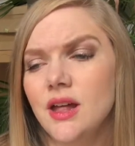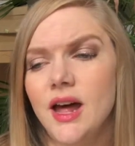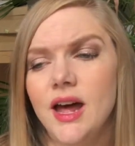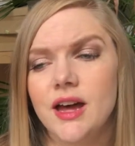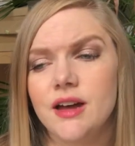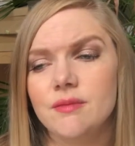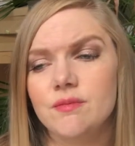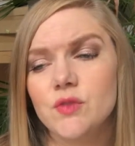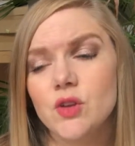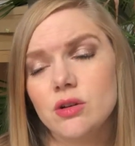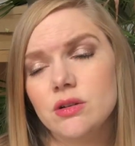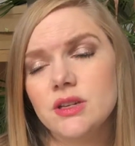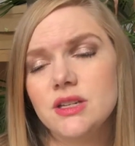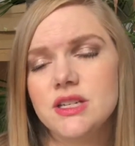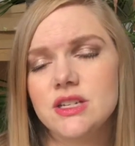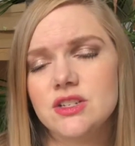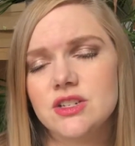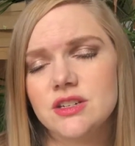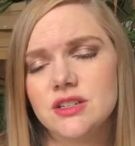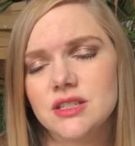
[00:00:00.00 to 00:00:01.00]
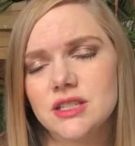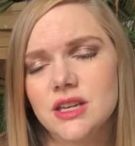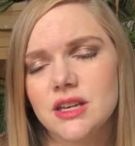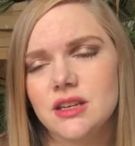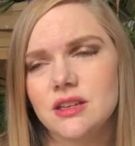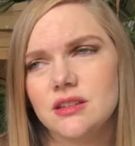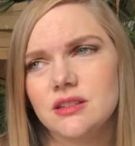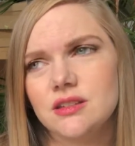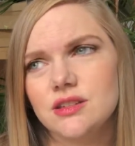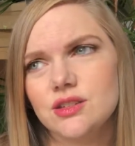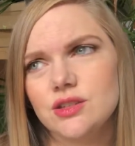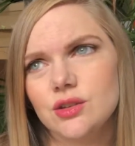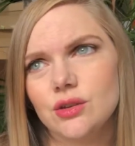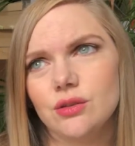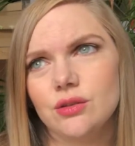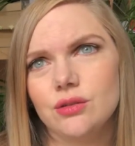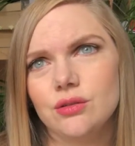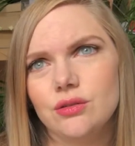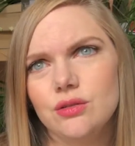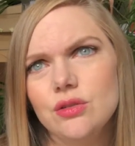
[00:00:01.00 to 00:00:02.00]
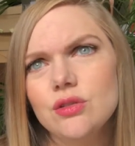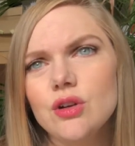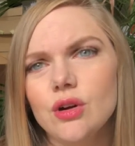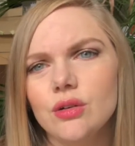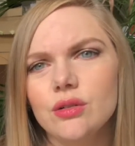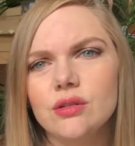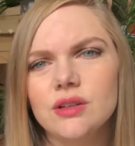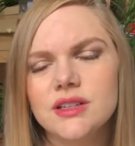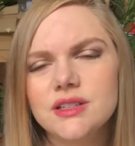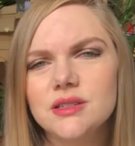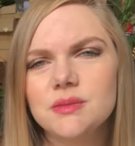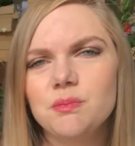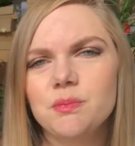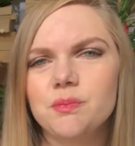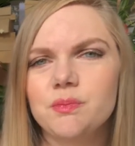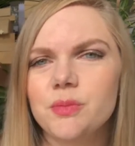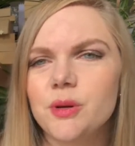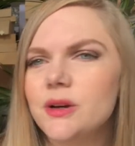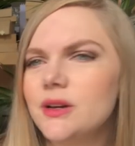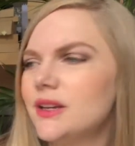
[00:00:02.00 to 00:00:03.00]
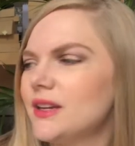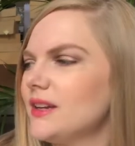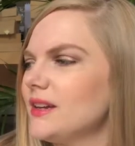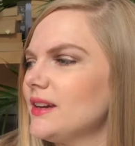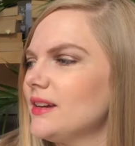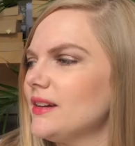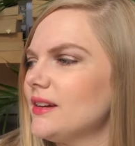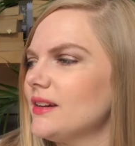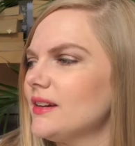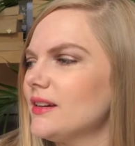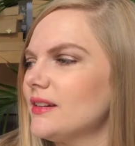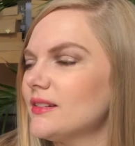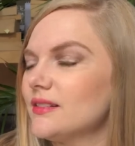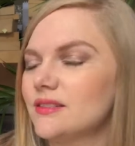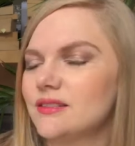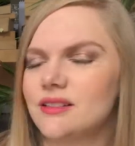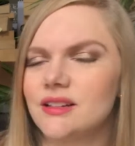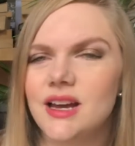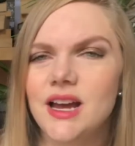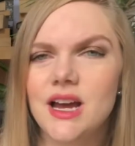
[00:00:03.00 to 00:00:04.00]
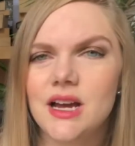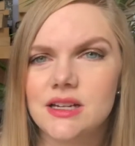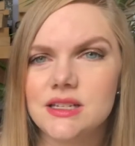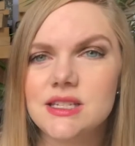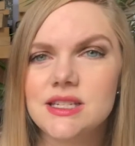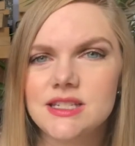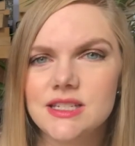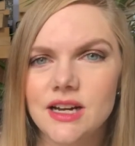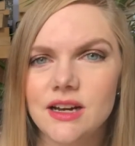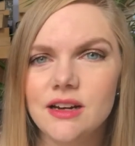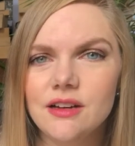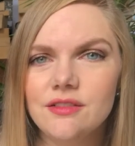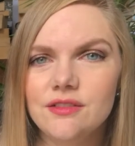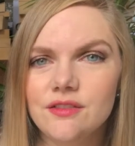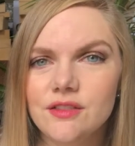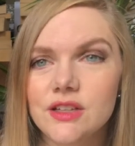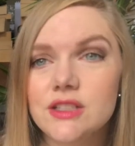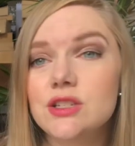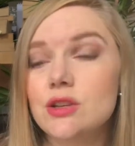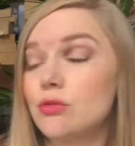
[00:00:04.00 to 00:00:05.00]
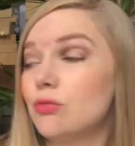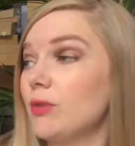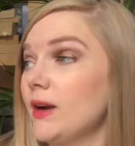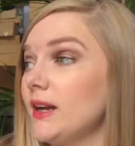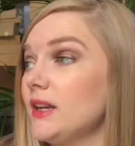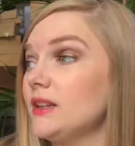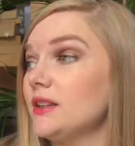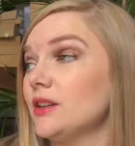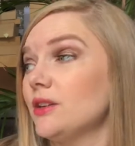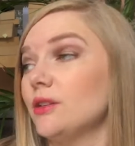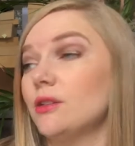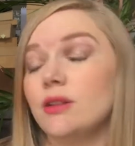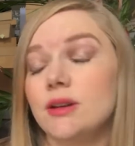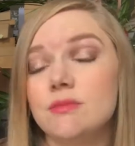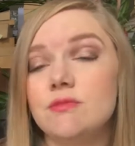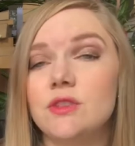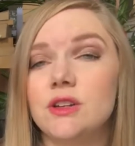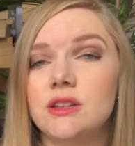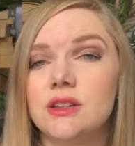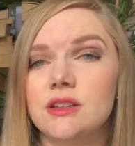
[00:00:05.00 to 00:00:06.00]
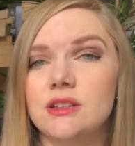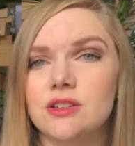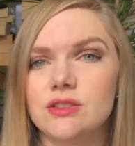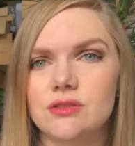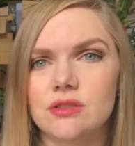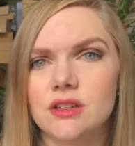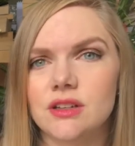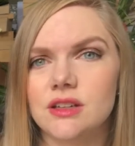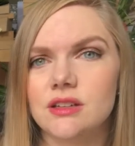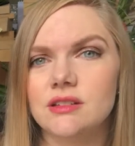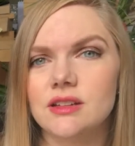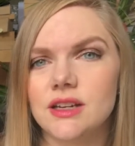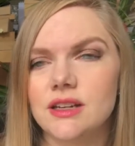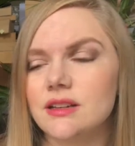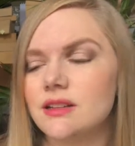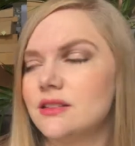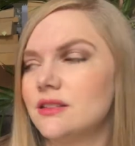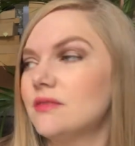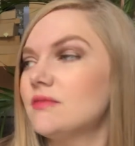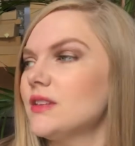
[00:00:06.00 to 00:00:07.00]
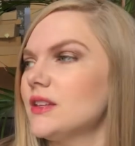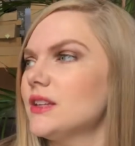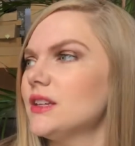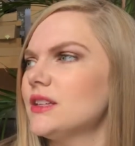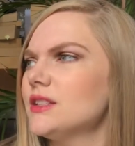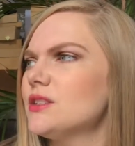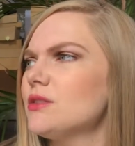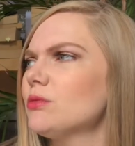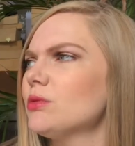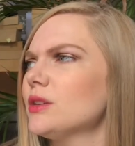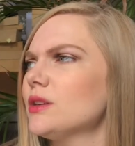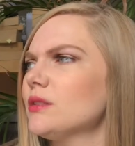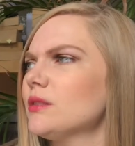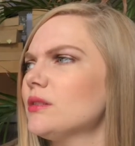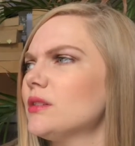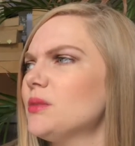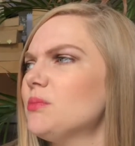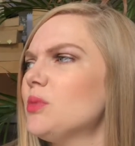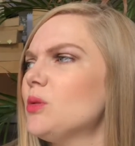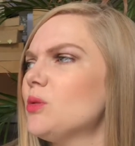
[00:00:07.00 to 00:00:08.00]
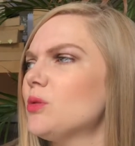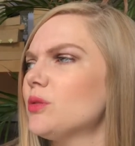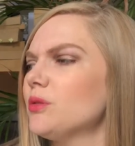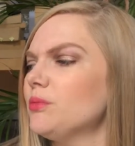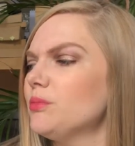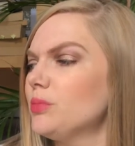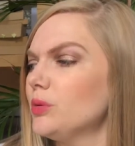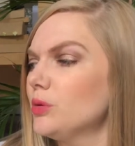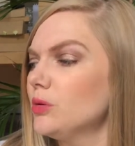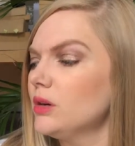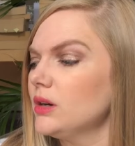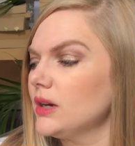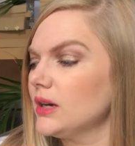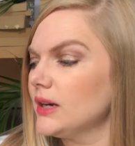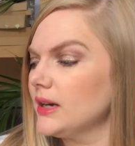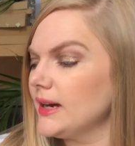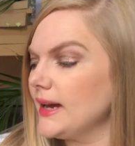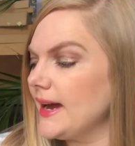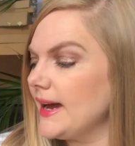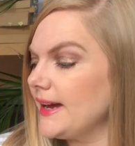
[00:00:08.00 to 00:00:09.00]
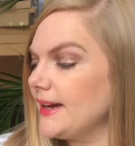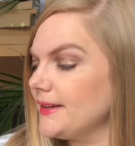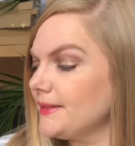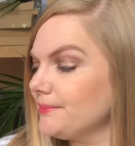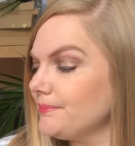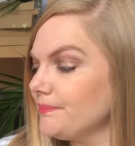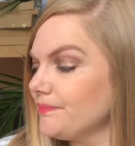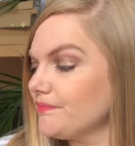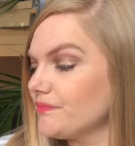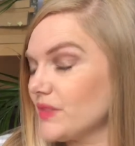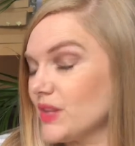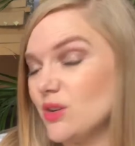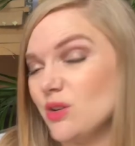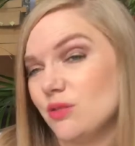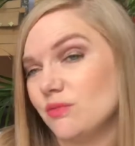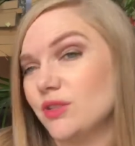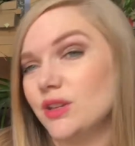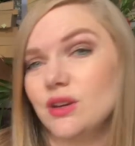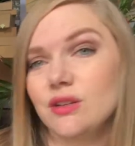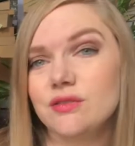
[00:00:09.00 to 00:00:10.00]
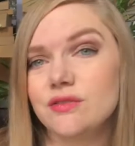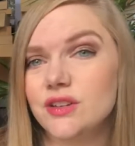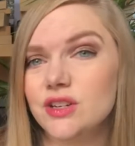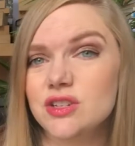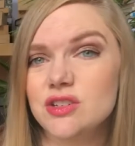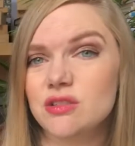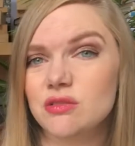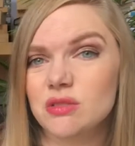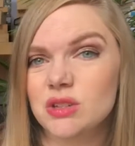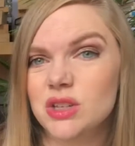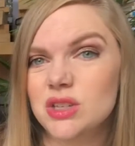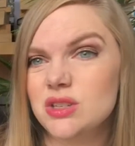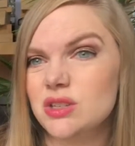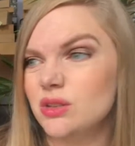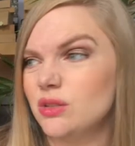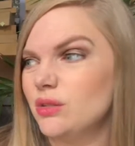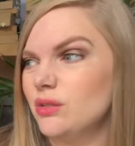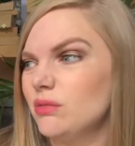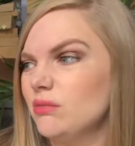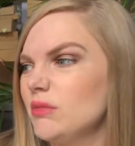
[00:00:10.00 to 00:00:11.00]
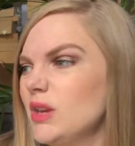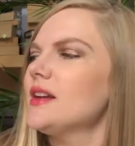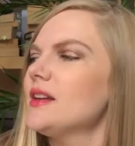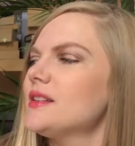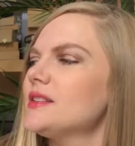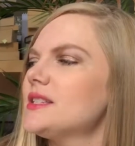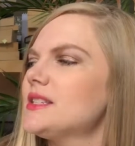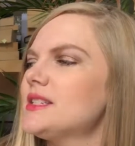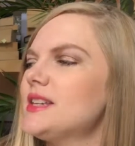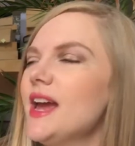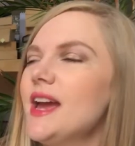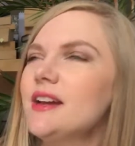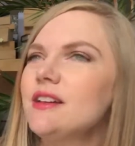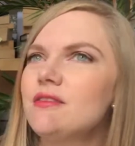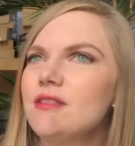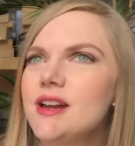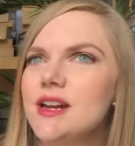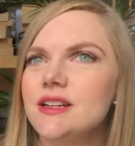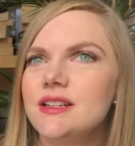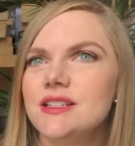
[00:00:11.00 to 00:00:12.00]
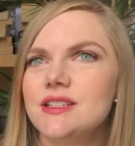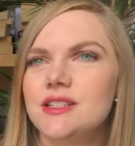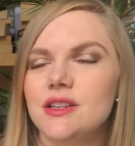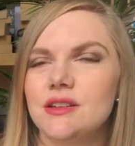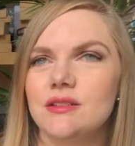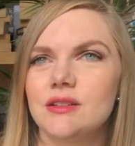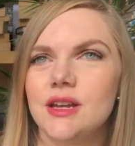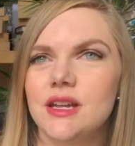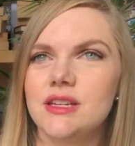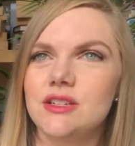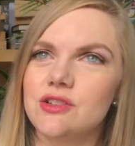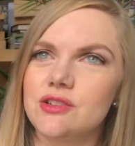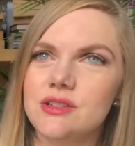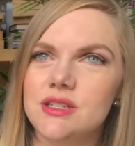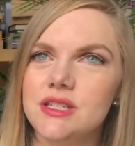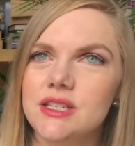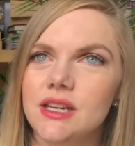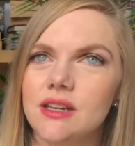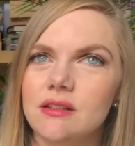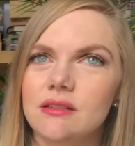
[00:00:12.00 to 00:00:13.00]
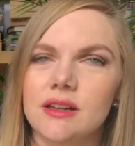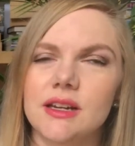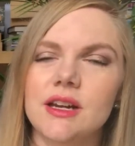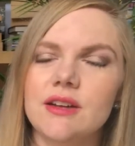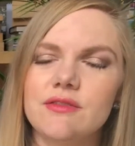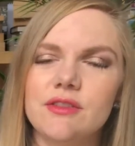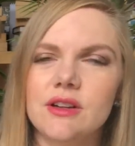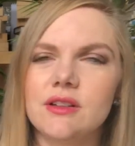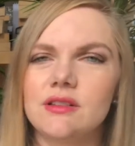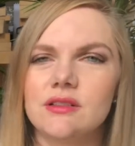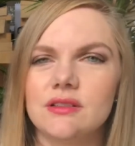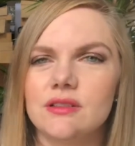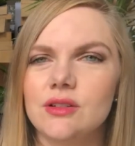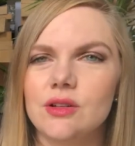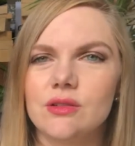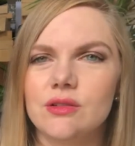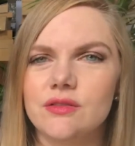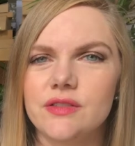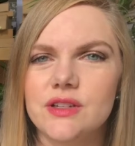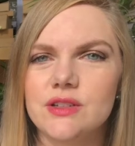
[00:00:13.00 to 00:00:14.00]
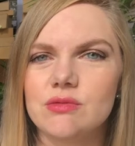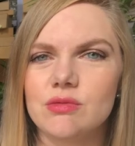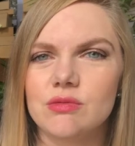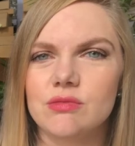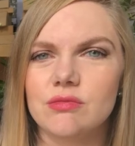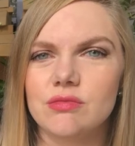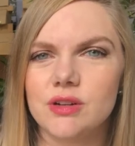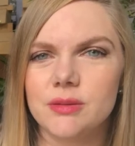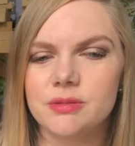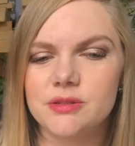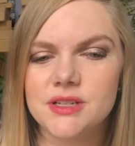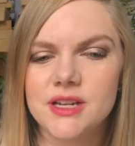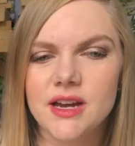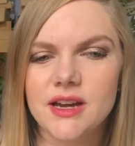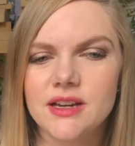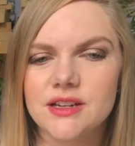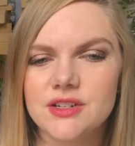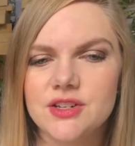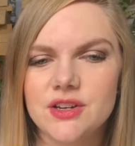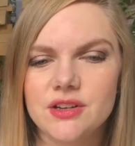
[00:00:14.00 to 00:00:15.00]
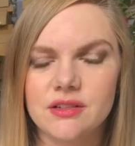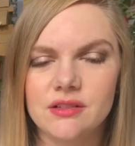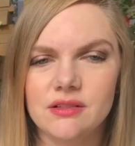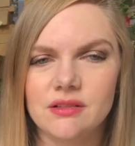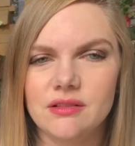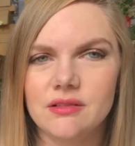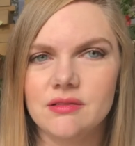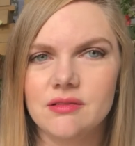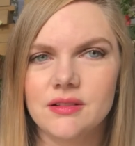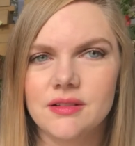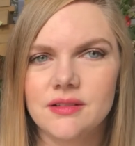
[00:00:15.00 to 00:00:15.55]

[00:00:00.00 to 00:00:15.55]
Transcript: non-Indigenous kids. So, it's pretty hard stuff. It's great though. I'm really enjoying it. Like I think it's a really important book, and hopefully I'll finish it really soon. Stan Grant is interesting. Like I've read a lot of his reportage, and